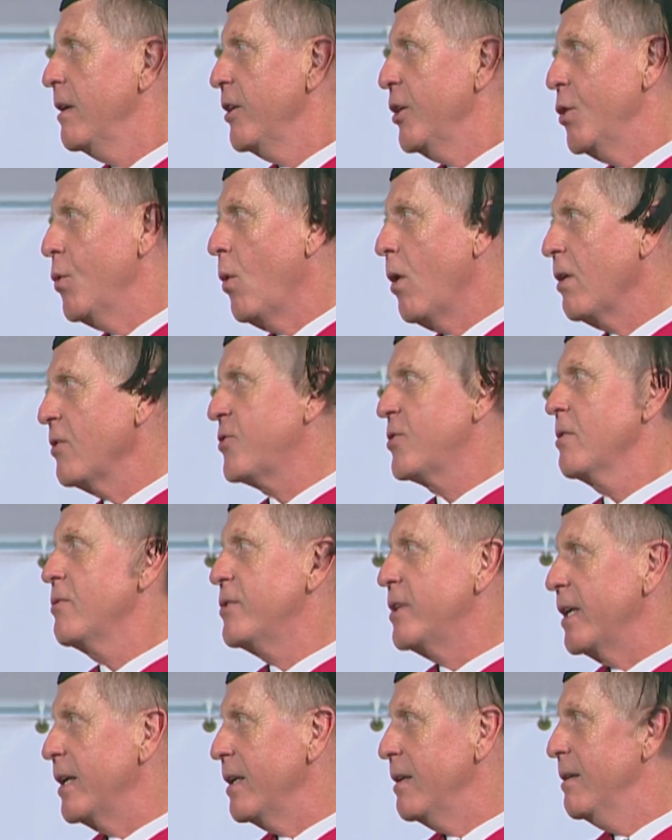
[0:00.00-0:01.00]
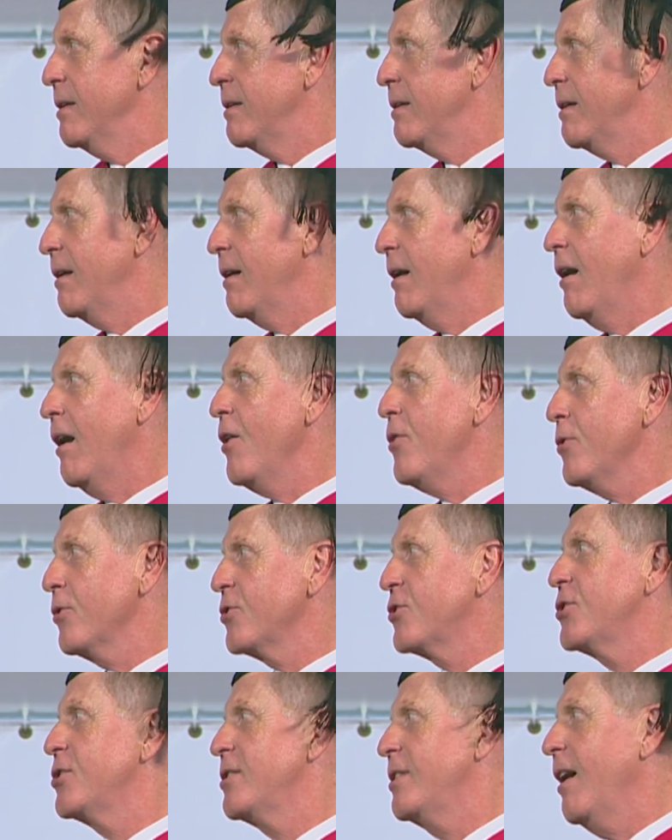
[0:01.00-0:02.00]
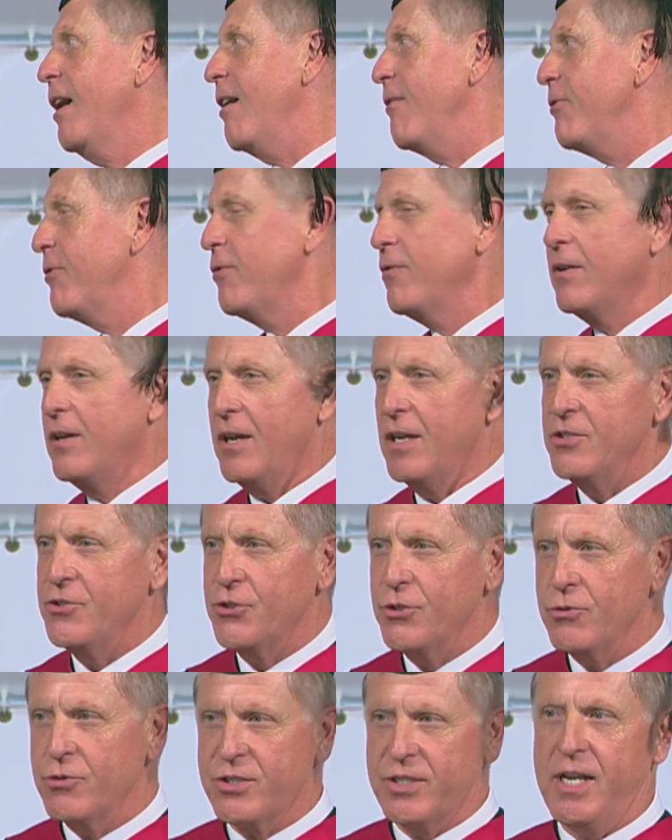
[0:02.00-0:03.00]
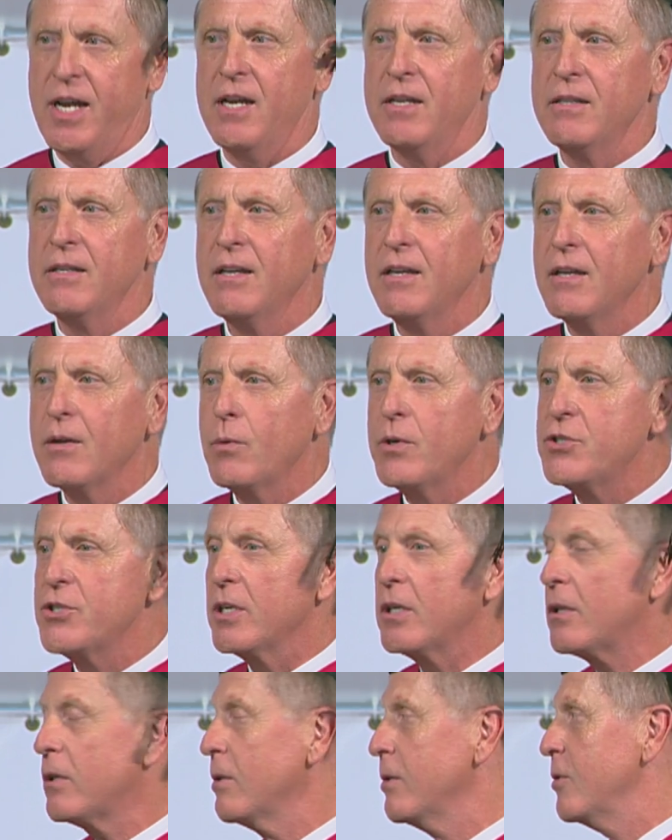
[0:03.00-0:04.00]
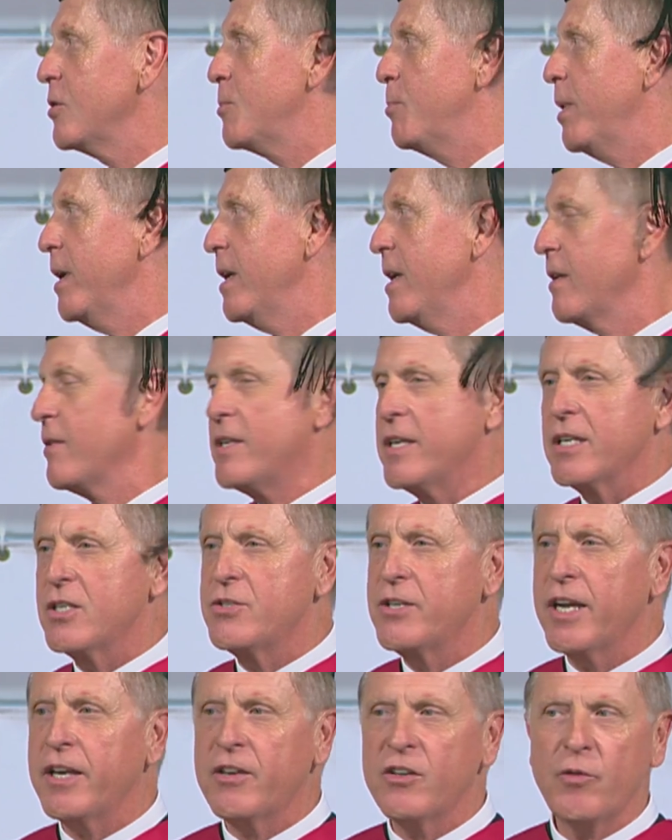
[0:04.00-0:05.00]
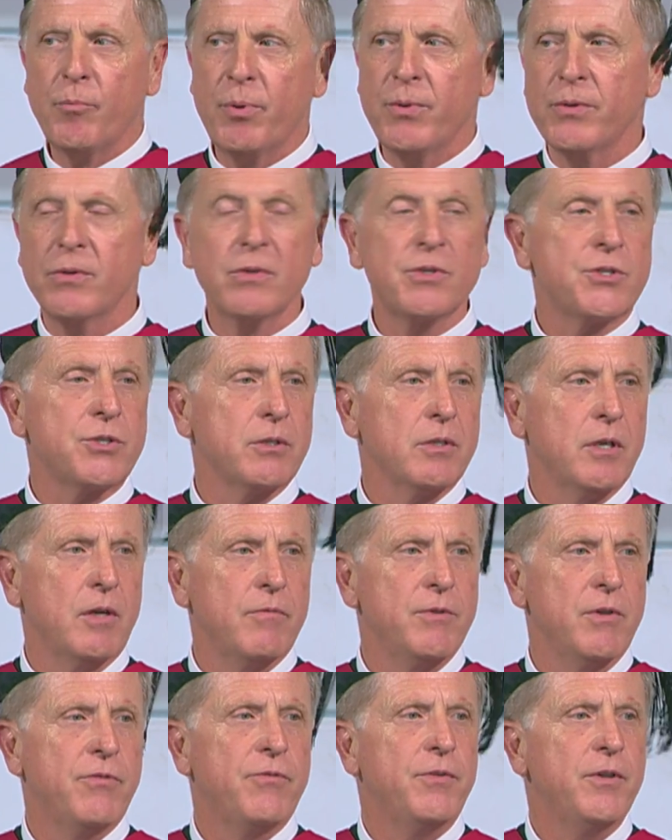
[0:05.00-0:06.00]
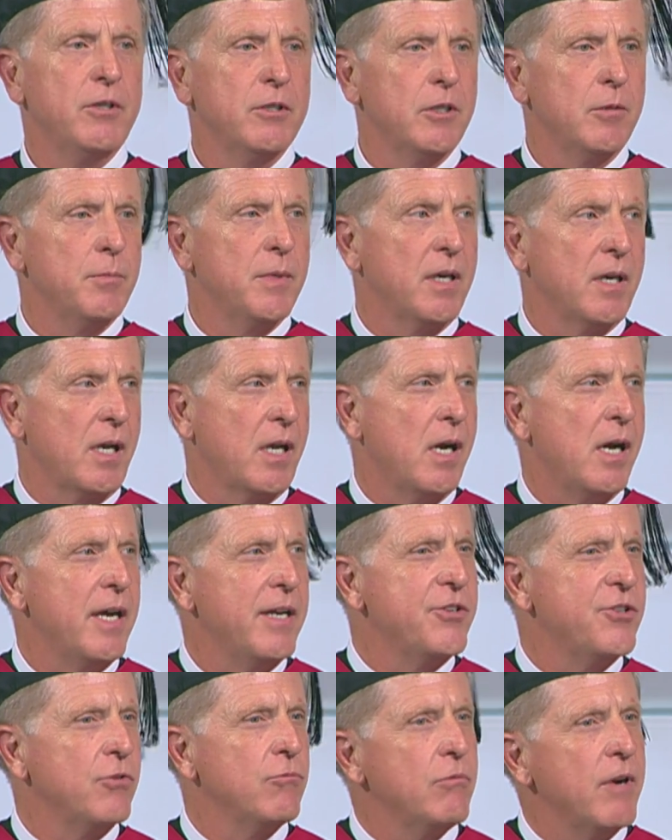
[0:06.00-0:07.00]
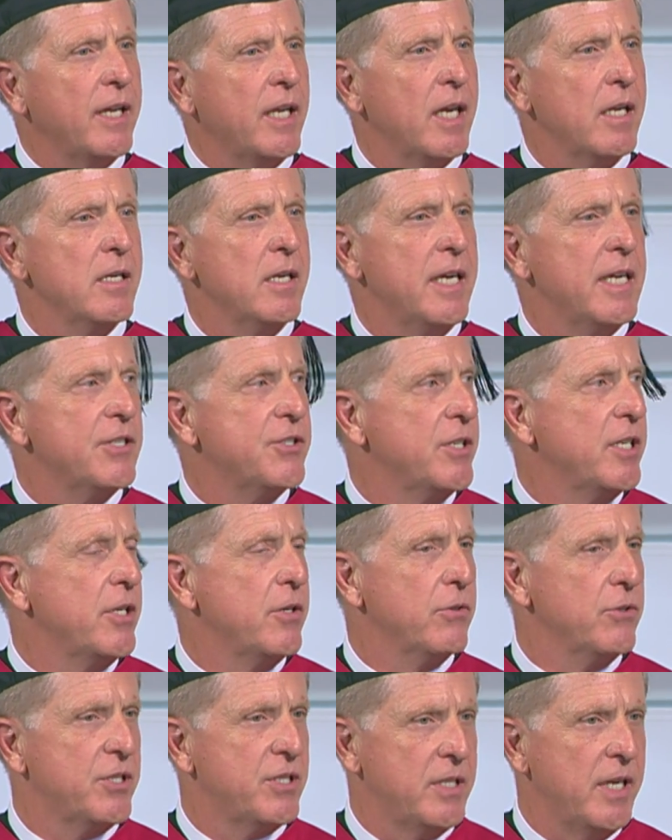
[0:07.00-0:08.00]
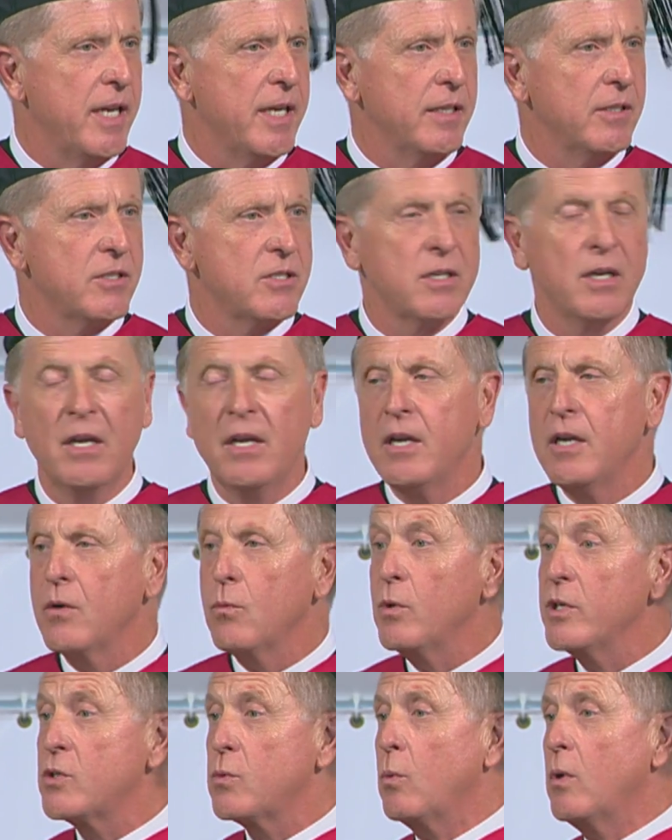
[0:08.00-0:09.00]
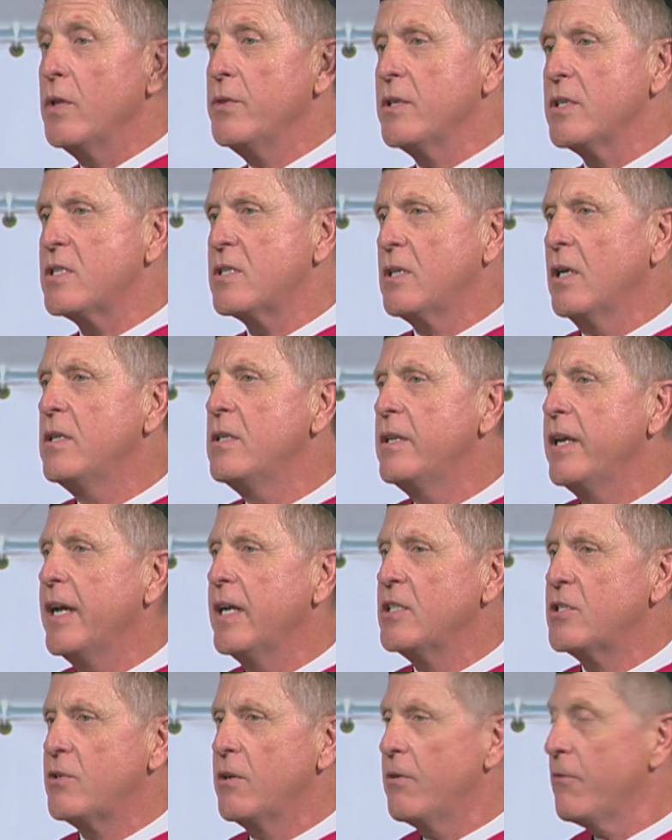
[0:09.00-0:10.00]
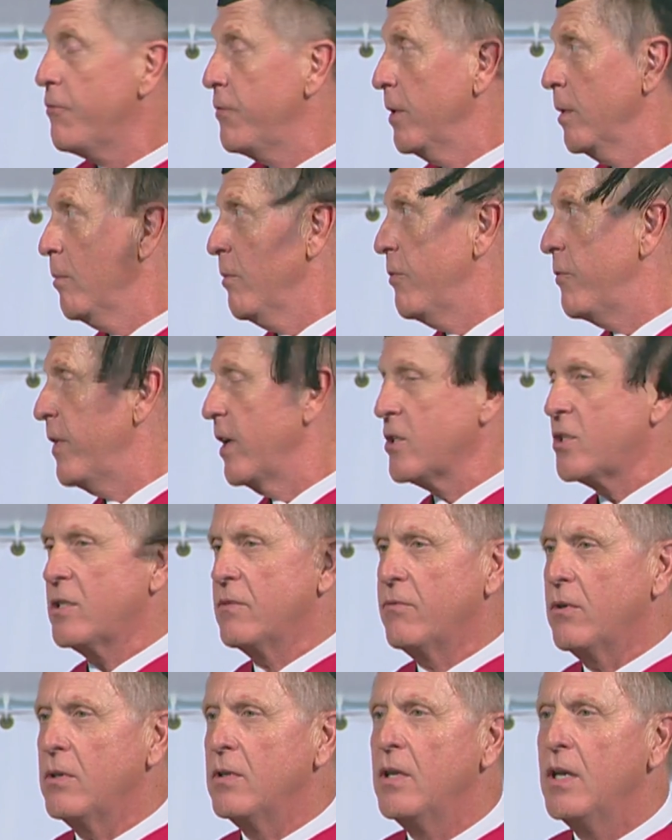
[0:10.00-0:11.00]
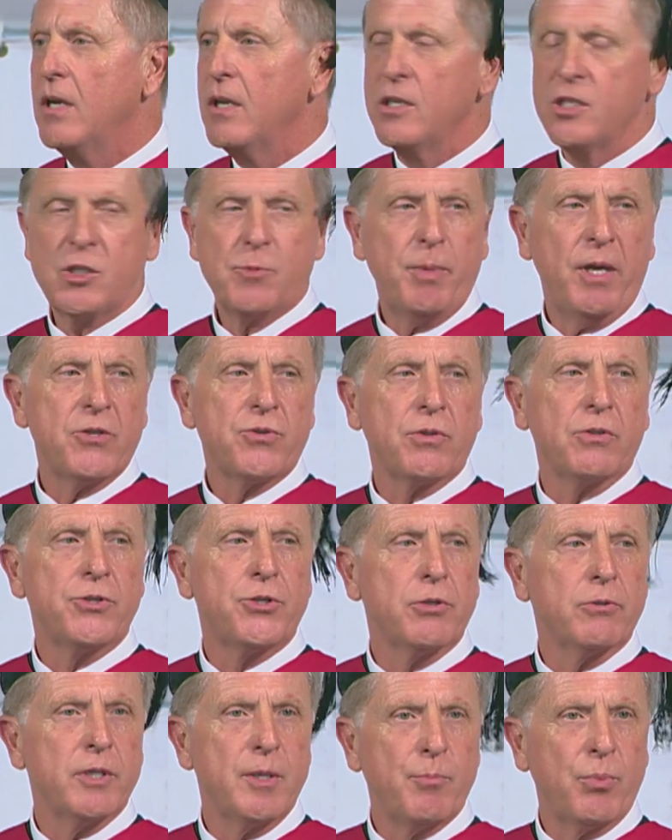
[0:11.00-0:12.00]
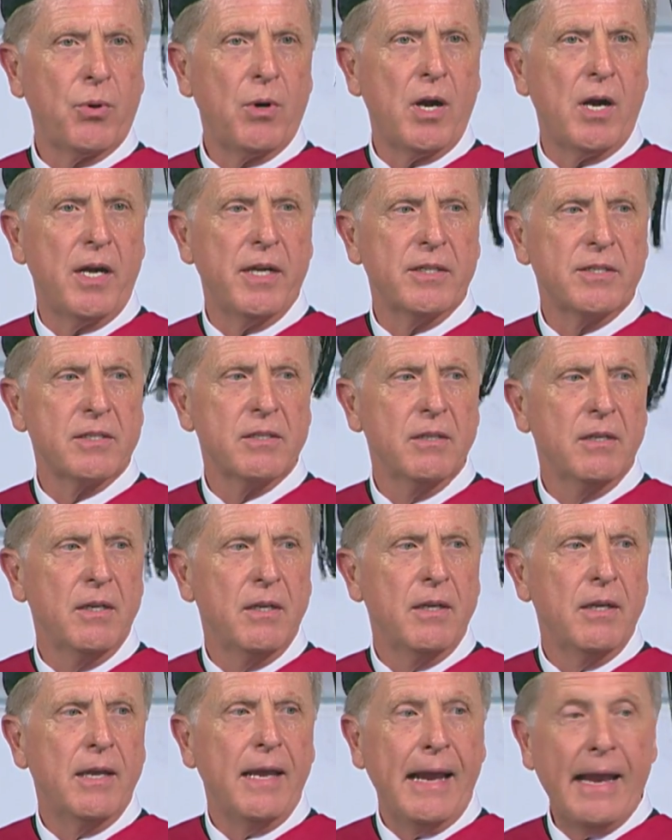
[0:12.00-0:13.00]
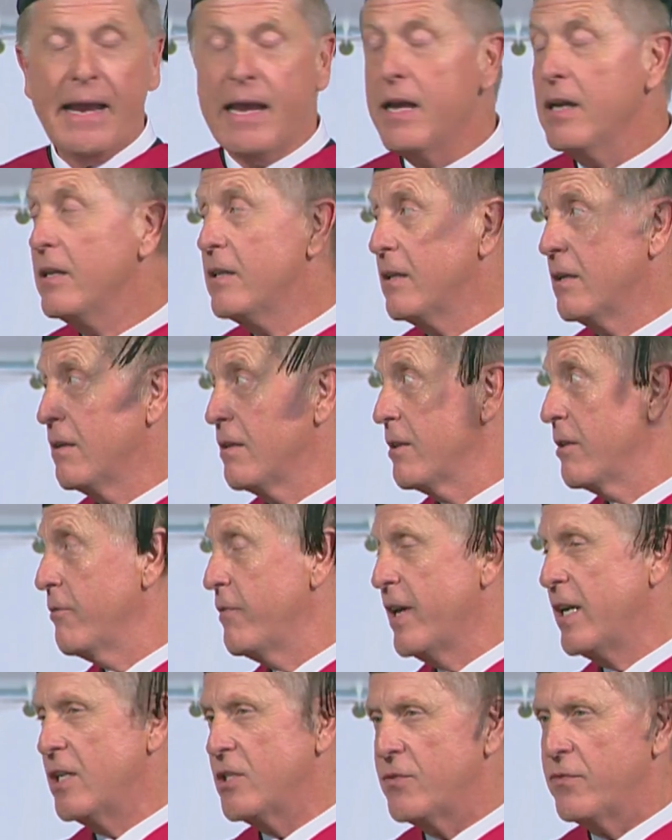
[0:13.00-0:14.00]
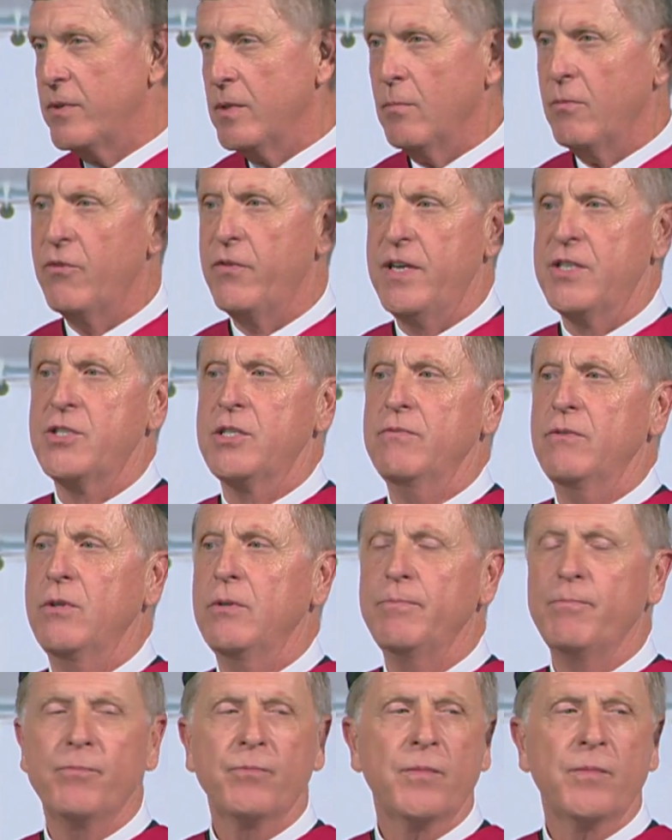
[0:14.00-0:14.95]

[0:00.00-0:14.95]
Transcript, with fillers: You also did other stuff, as you said, which includes being the executive producer of the film A Guide to Recognizing Your Saints, which won the Sundance Film Festival Special Jury Prize and the Venice Film Festival.